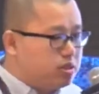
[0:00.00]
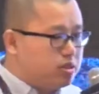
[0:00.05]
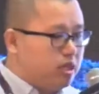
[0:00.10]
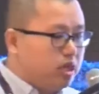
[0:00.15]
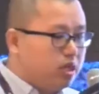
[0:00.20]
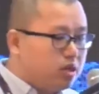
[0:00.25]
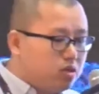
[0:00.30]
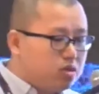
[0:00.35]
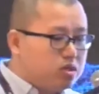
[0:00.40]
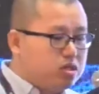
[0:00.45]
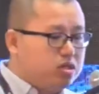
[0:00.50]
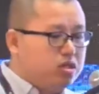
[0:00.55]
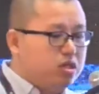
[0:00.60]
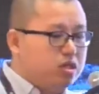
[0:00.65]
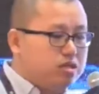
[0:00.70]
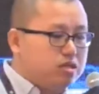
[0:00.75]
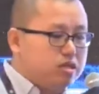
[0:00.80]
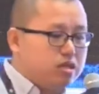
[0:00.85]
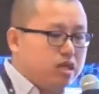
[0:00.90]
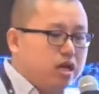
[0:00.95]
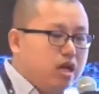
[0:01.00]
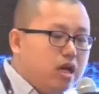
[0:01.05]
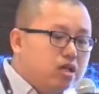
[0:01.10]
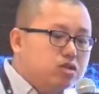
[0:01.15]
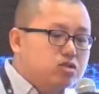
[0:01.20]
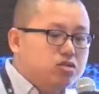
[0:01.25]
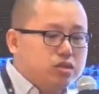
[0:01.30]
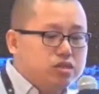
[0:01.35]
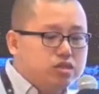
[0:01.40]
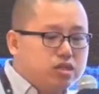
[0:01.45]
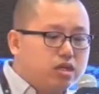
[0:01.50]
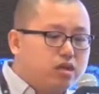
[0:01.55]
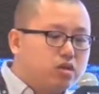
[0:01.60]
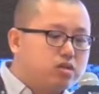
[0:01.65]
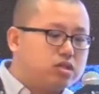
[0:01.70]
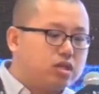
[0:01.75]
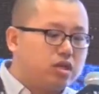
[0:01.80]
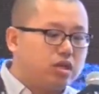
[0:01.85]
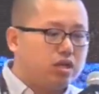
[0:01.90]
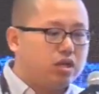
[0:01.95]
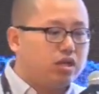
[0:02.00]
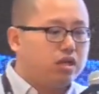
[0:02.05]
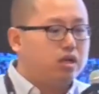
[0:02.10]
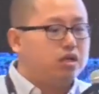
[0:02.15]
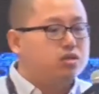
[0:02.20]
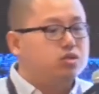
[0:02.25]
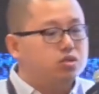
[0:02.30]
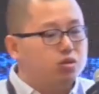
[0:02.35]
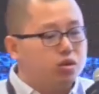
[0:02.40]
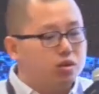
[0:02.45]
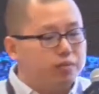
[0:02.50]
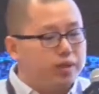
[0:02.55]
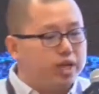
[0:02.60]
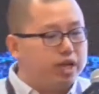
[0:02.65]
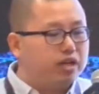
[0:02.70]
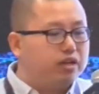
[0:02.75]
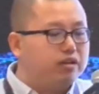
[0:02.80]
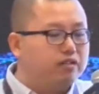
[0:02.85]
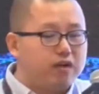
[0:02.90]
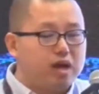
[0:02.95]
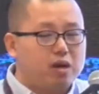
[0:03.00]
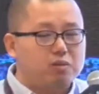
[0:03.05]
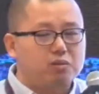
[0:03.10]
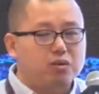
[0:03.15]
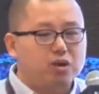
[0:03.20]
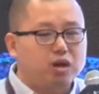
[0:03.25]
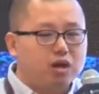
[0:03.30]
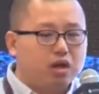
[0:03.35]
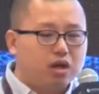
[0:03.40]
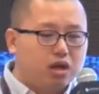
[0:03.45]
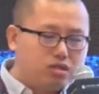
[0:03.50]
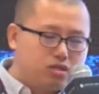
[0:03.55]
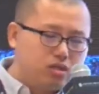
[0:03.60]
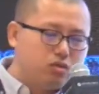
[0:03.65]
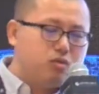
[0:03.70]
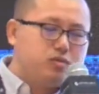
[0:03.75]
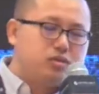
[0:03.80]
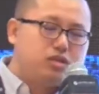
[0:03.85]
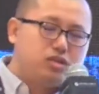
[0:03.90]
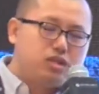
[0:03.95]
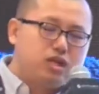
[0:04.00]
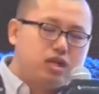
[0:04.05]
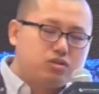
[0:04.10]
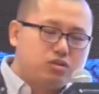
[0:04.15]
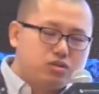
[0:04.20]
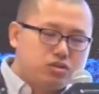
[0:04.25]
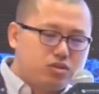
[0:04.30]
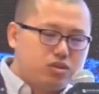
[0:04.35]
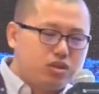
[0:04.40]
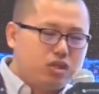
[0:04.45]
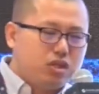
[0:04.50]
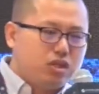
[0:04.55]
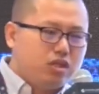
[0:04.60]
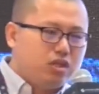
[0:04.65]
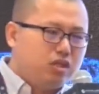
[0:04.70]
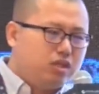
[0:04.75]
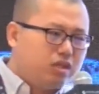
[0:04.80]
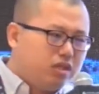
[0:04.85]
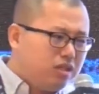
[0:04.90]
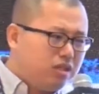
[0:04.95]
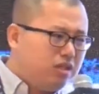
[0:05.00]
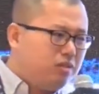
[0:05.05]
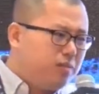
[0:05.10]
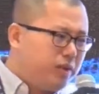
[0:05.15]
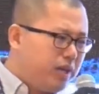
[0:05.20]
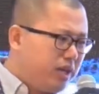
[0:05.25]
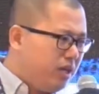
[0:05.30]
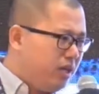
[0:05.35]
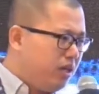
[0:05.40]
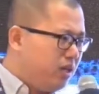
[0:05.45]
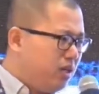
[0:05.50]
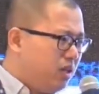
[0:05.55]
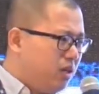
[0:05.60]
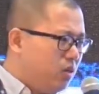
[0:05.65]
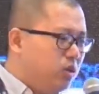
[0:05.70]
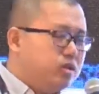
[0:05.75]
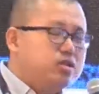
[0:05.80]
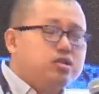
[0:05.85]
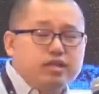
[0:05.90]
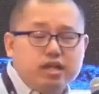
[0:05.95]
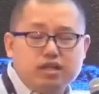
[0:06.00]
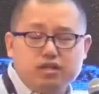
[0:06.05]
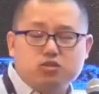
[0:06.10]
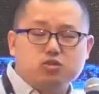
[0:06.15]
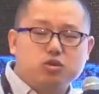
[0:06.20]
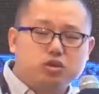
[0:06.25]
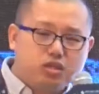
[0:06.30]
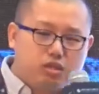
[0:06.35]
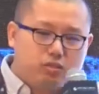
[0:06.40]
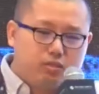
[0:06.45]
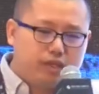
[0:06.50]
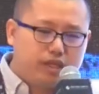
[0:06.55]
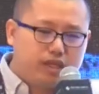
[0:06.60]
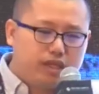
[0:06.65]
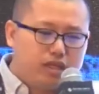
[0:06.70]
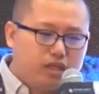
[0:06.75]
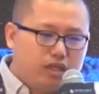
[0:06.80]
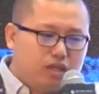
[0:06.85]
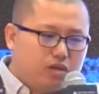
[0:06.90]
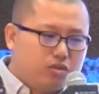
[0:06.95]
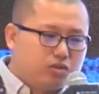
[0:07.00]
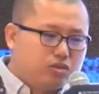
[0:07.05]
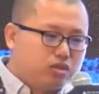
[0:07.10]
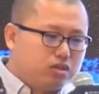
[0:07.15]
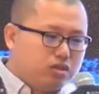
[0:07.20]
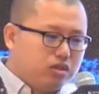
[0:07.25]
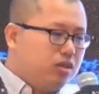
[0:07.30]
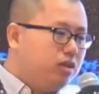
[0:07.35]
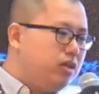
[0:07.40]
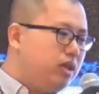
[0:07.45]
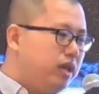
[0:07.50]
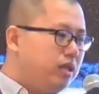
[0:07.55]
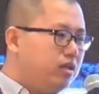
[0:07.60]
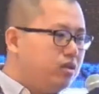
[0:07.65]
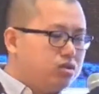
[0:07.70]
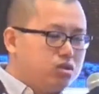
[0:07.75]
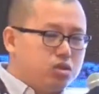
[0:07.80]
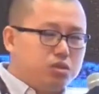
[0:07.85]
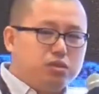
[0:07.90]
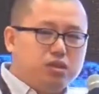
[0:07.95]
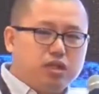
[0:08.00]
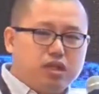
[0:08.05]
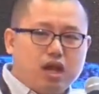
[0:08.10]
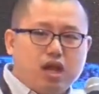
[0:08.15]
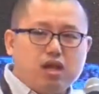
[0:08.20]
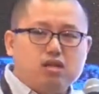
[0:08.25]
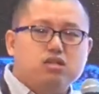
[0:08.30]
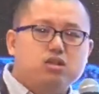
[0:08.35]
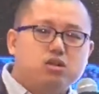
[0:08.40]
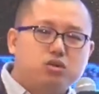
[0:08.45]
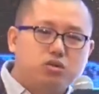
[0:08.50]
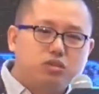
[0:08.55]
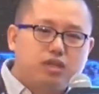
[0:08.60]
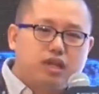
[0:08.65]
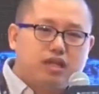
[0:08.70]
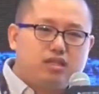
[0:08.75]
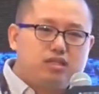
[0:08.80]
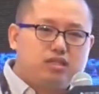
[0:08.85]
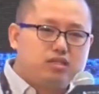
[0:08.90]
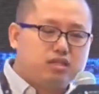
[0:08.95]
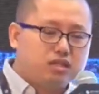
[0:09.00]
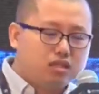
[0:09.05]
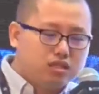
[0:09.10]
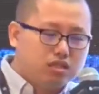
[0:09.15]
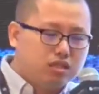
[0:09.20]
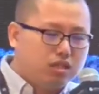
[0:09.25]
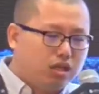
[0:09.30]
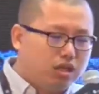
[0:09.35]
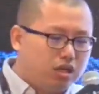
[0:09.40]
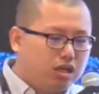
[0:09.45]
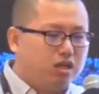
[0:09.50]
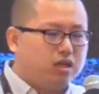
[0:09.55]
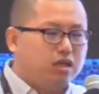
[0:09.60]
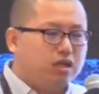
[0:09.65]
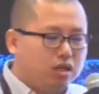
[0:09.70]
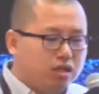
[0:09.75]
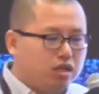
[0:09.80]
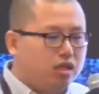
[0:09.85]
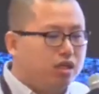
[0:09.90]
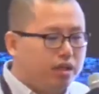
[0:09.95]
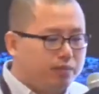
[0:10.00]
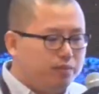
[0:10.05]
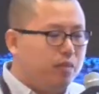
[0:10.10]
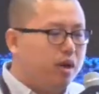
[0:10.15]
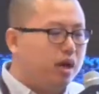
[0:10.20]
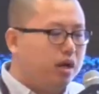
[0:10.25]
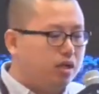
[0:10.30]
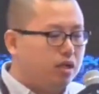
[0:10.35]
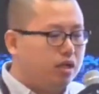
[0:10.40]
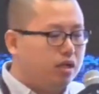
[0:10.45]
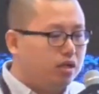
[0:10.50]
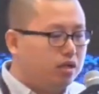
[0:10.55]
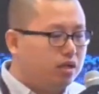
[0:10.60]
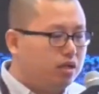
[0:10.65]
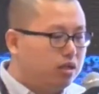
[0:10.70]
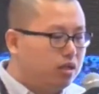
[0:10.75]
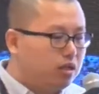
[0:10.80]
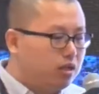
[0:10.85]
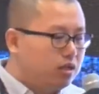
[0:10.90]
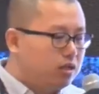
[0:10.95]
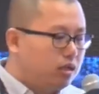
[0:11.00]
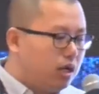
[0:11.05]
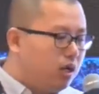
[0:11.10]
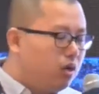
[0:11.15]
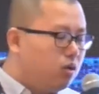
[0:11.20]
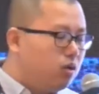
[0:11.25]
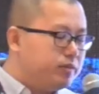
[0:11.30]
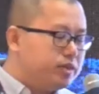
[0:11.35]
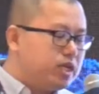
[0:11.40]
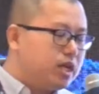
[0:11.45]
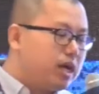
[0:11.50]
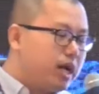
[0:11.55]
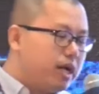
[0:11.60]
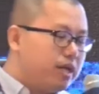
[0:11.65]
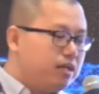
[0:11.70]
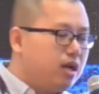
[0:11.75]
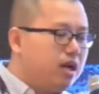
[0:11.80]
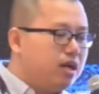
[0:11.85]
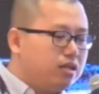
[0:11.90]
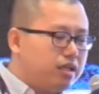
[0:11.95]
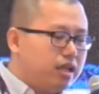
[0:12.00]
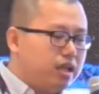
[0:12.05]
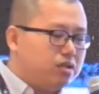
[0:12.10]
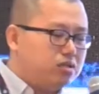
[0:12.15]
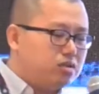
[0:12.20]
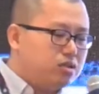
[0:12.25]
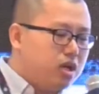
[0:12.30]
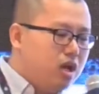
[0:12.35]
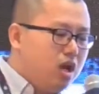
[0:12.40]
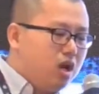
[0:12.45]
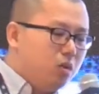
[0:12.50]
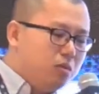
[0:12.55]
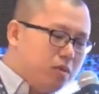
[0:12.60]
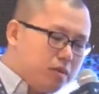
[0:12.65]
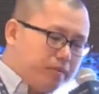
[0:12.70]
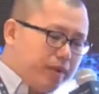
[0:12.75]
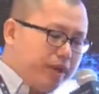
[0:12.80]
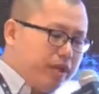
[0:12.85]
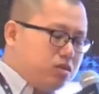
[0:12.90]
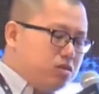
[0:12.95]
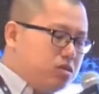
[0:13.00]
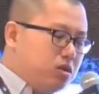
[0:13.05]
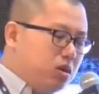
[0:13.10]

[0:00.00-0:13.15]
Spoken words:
How can we achieve efficient structure design, SQL review, and change publish? But DBA can only handle 20 orders.